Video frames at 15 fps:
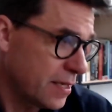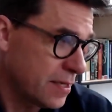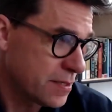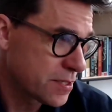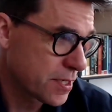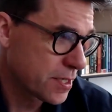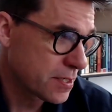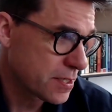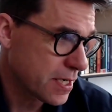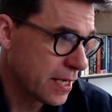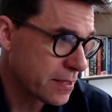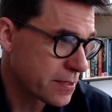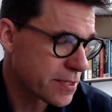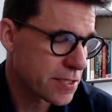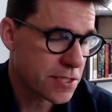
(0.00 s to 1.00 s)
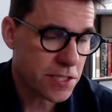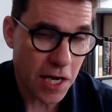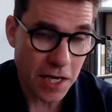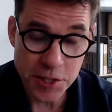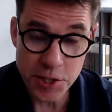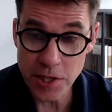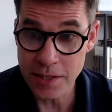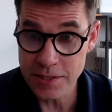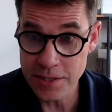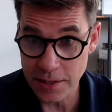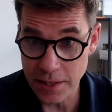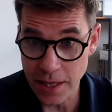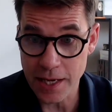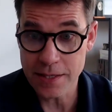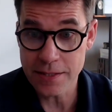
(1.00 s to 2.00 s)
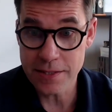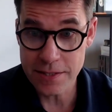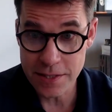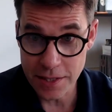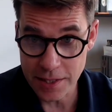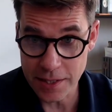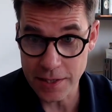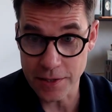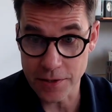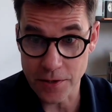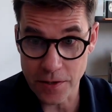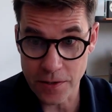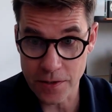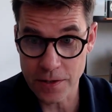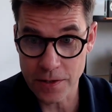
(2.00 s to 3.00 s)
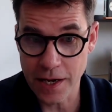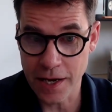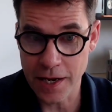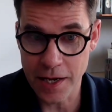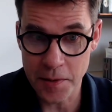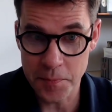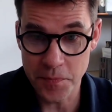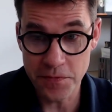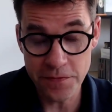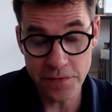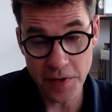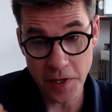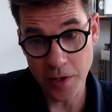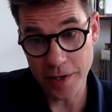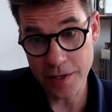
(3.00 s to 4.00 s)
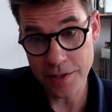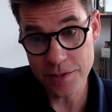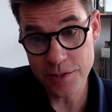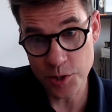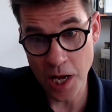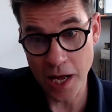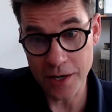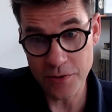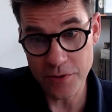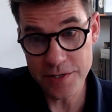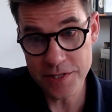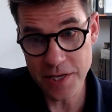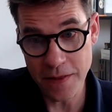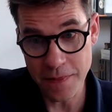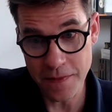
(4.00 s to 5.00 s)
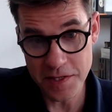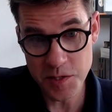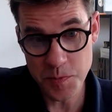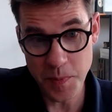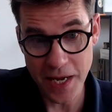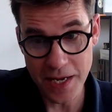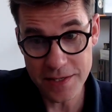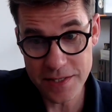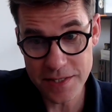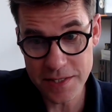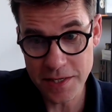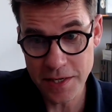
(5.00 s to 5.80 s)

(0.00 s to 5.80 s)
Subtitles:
is just, it's such a delight to hear various genres in the space,